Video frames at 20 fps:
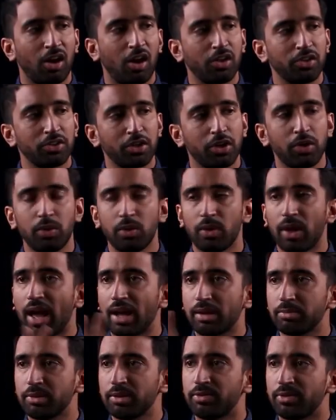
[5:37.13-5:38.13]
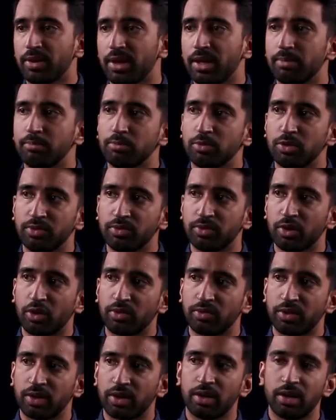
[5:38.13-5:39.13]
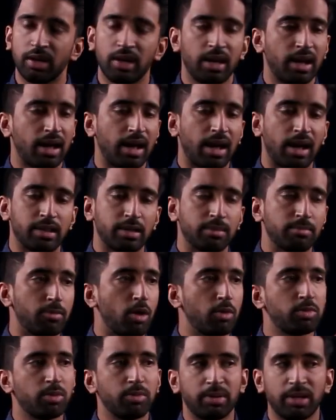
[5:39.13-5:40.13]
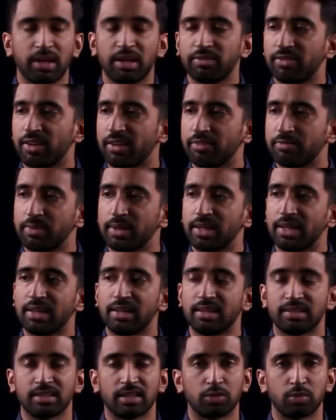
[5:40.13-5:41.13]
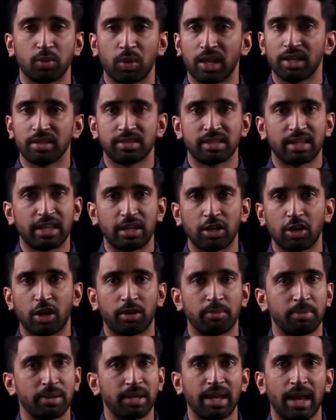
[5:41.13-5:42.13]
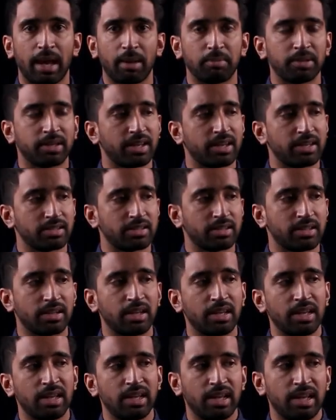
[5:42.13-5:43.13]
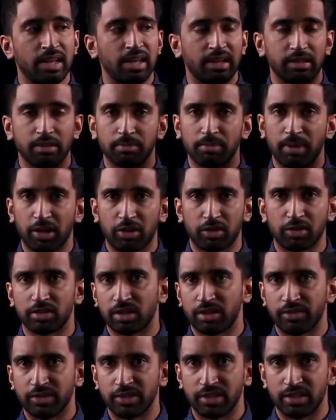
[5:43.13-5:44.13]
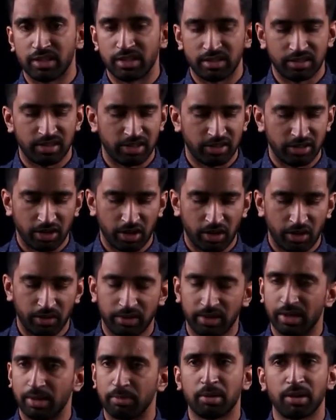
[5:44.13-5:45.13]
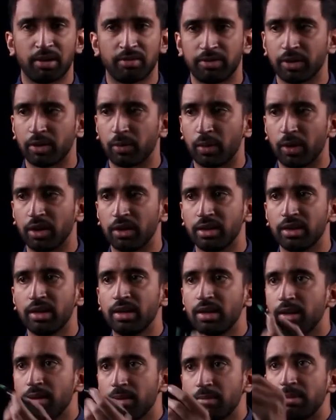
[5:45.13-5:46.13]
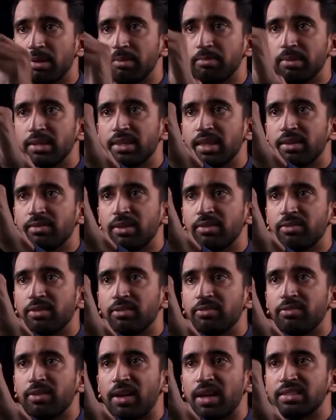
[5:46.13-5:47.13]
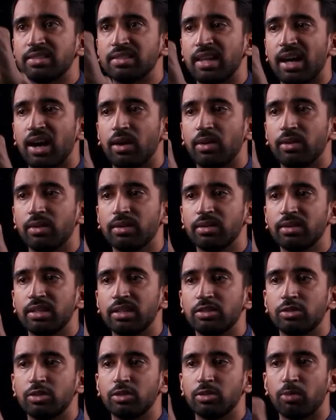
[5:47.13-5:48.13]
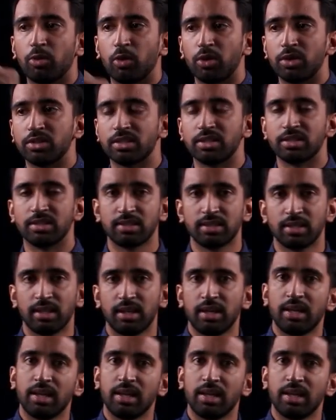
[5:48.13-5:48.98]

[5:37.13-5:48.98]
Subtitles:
Although Acme Freight moved over the mobile BFF piece as well as the ERP application into microservices, and in a perfect world, maybe they've even phased out these two portions,